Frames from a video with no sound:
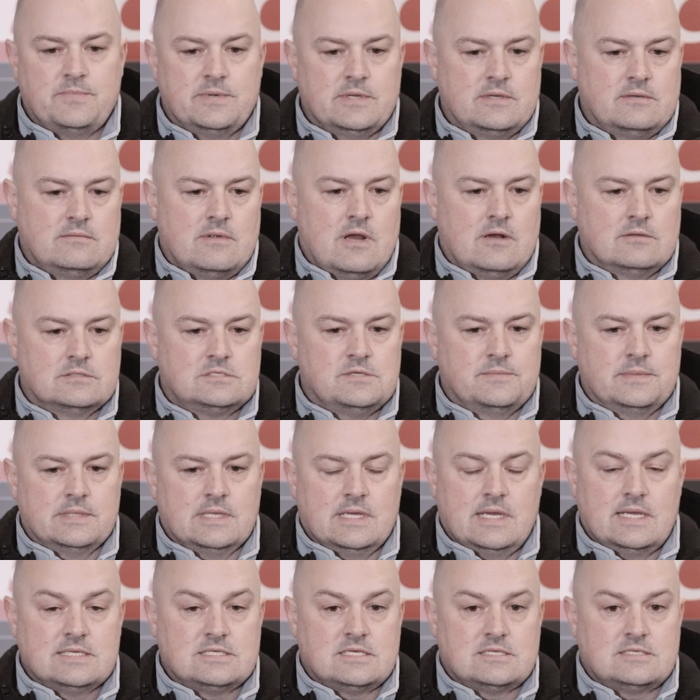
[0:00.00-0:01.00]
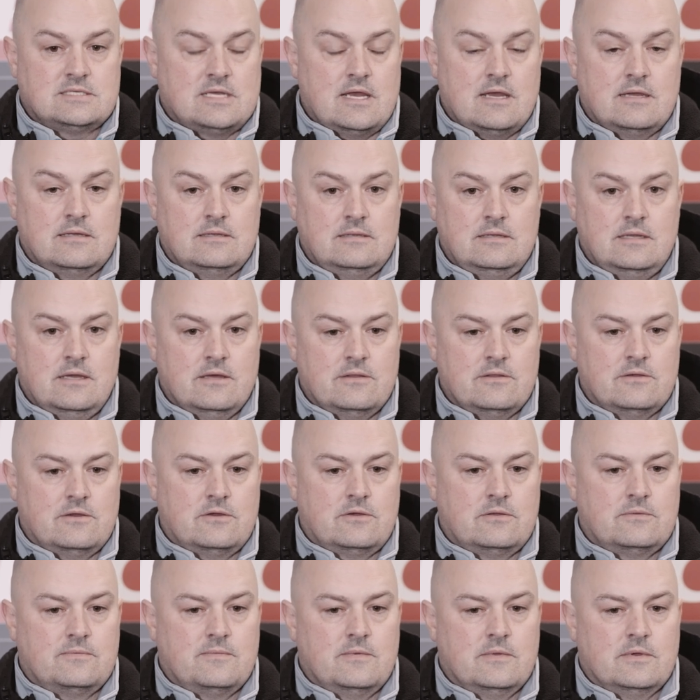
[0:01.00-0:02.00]
But ultimately, as I say, you know,
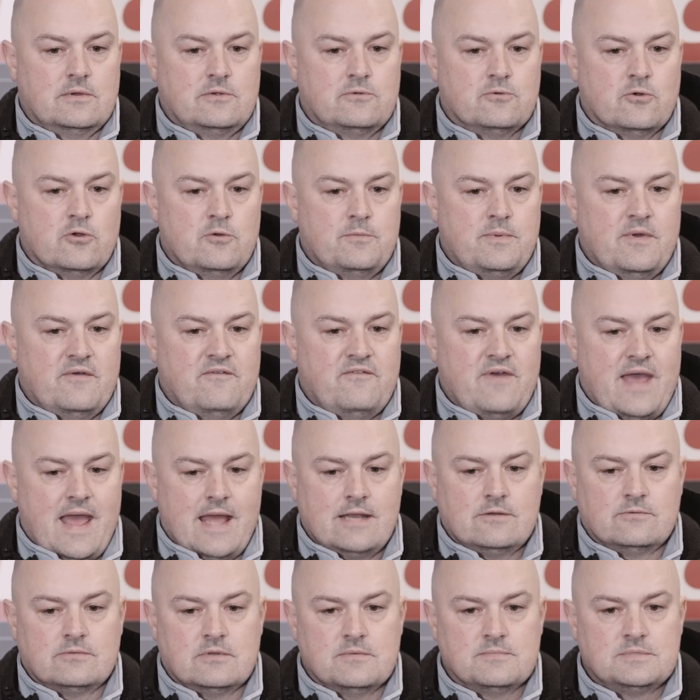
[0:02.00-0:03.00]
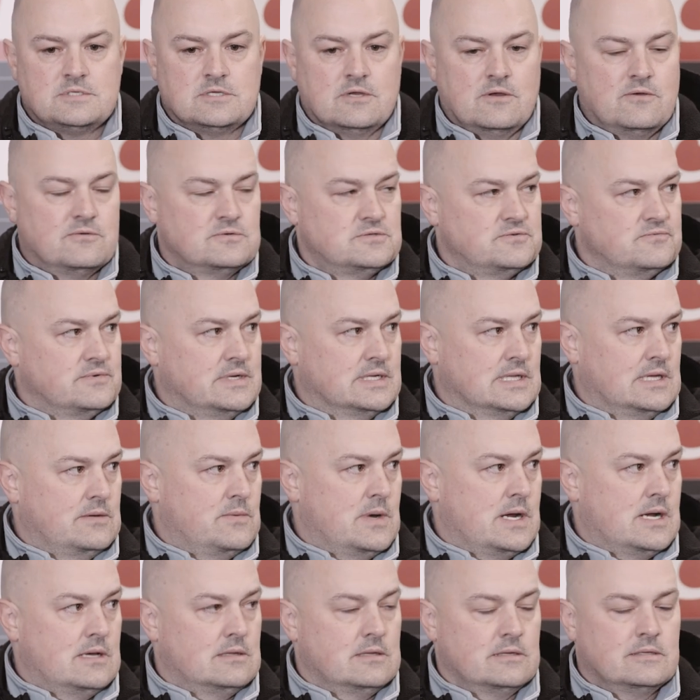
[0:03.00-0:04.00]
the group have handled themselves really
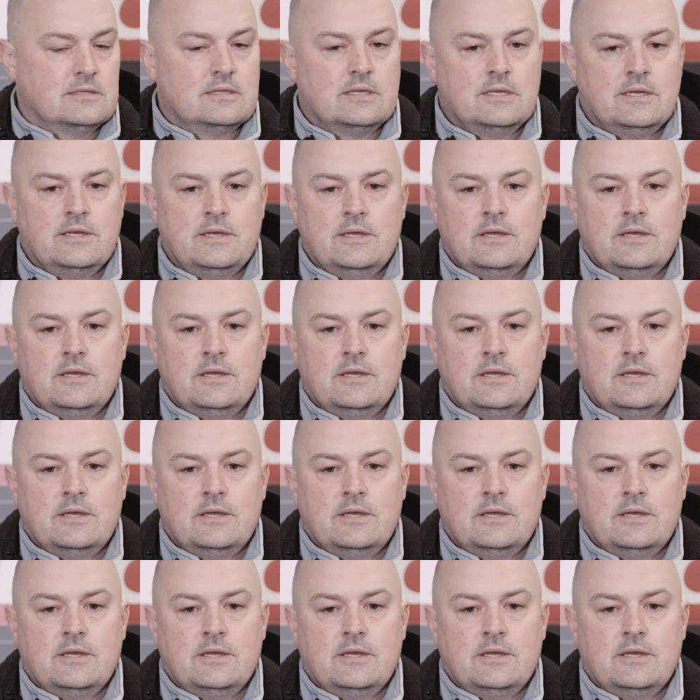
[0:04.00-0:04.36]
well, and